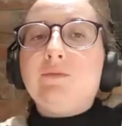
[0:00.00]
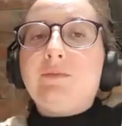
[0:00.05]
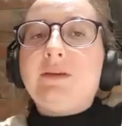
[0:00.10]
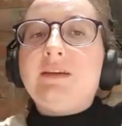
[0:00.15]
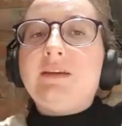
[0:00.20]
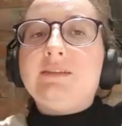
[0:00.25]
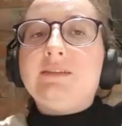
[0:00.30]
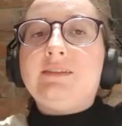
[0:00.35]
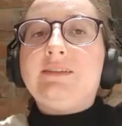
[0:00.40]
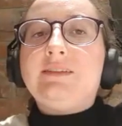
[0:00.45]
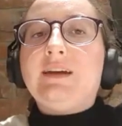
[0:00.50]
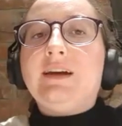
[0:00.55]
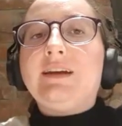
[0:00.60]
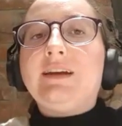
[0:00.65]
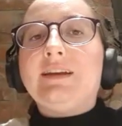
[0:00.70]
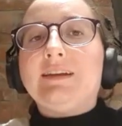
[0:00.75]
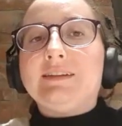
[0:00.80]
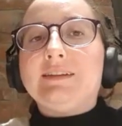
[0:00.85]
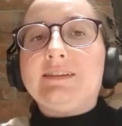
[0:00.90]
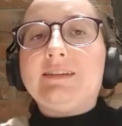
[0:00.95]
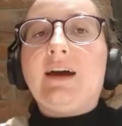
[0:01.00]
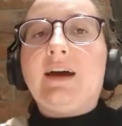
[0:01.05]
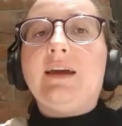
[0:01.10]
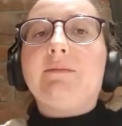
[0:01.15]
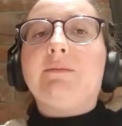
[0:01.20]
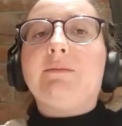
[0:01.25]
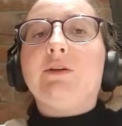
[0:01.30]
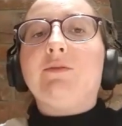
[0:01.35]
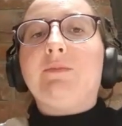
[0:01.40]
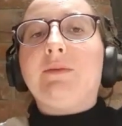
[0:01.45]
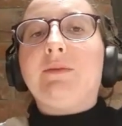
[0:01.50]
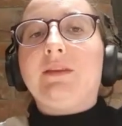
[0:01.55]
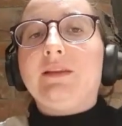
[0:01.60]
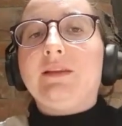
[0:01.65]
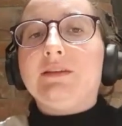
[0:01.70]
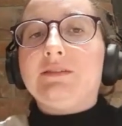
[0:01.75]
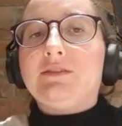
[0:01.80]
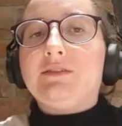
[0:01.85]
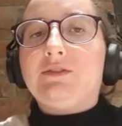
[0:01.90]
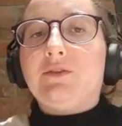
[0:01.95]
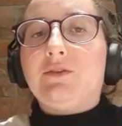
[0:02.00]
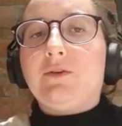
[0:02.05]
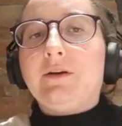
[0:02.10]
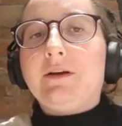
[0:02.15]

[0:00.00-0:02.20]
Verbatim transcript: He's stuck in a time loop in this story.